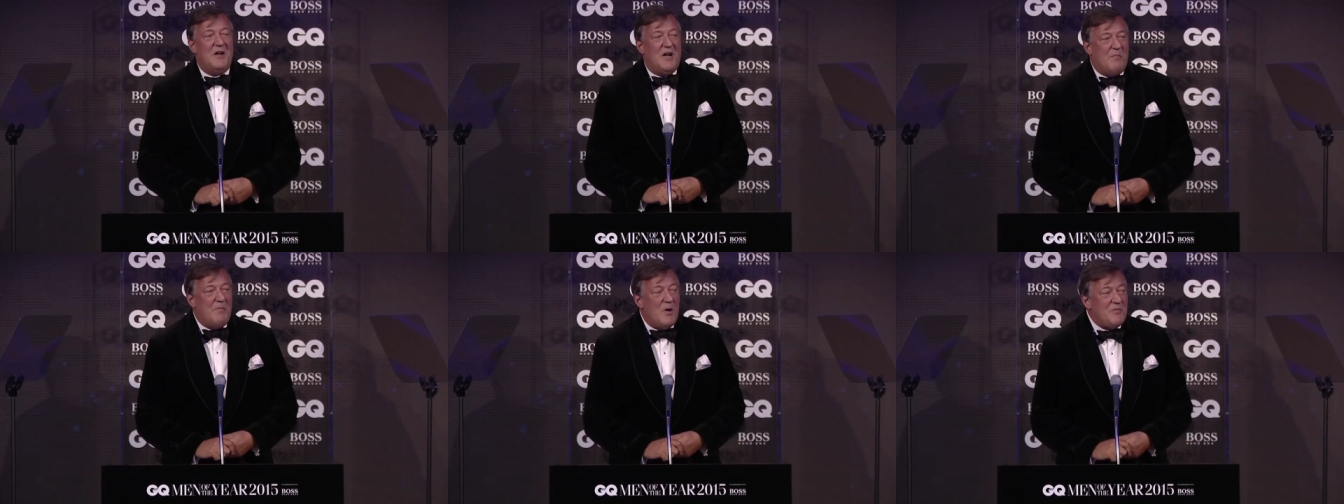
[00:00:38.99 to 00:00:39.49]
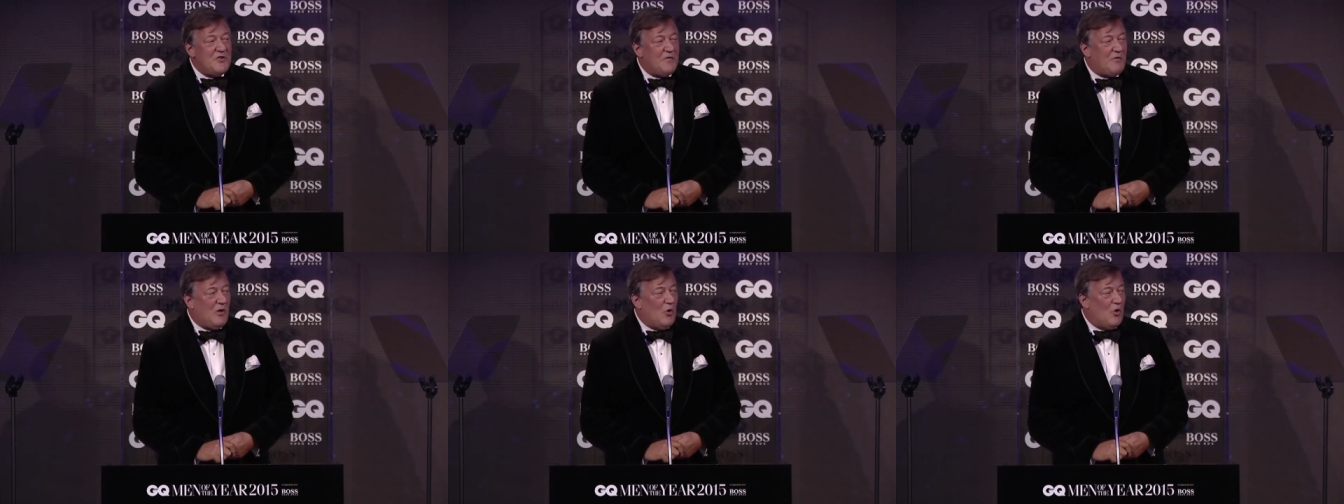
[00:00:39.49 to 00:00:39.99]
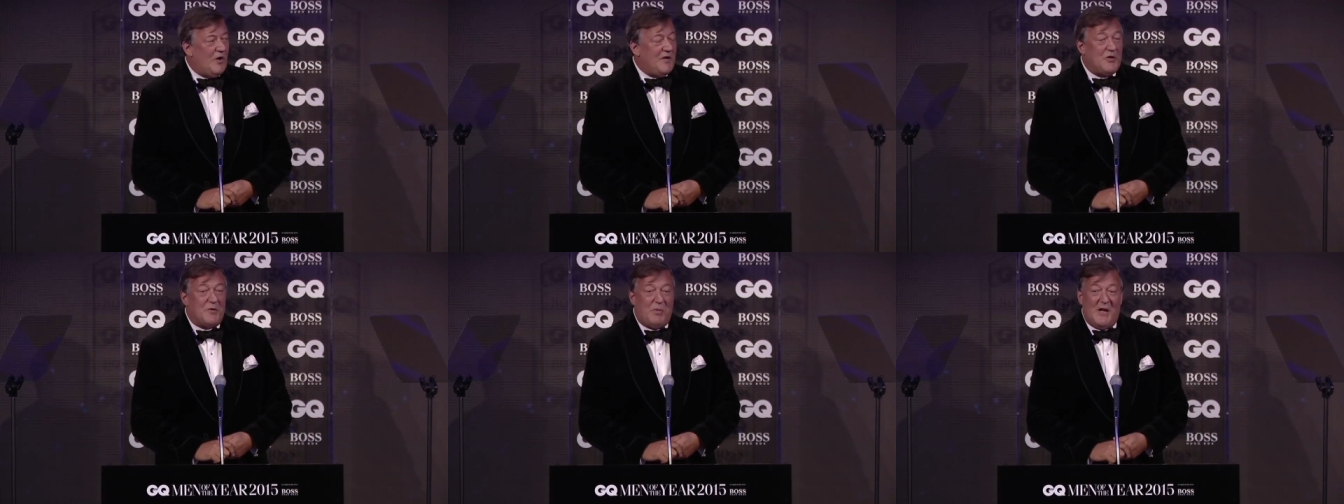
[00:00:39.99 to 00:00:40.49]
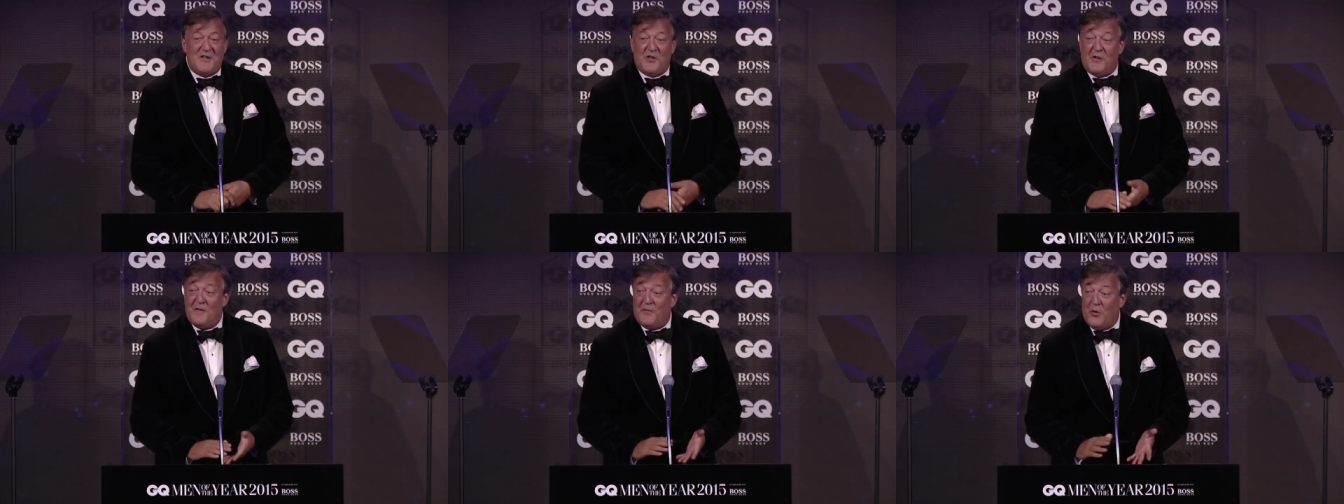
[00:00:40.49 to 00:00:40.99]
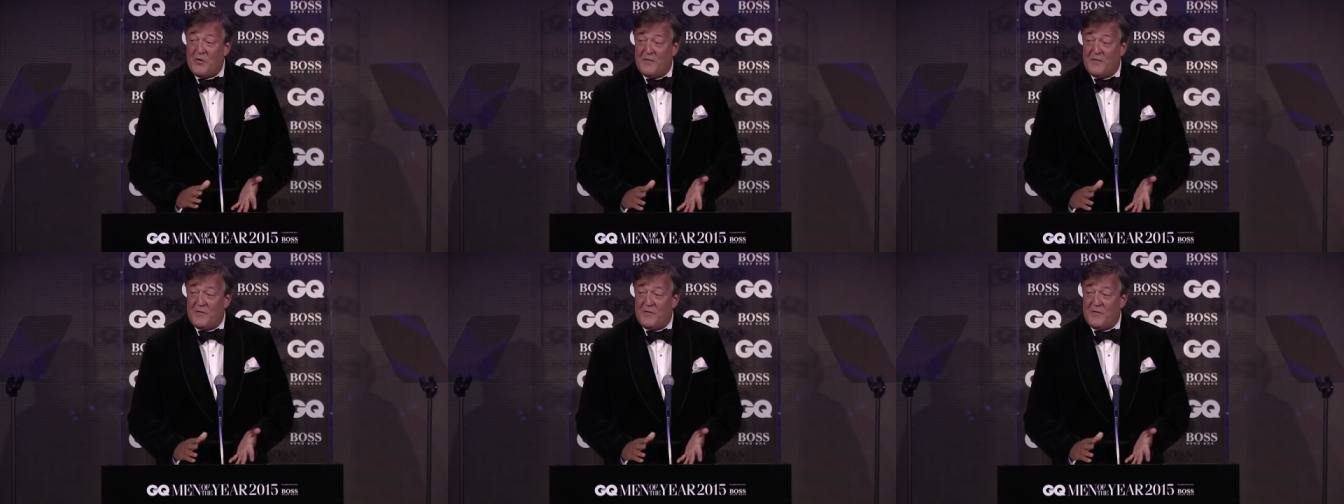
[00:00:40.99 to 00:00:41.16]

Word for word: a moment of glory took place on the 4th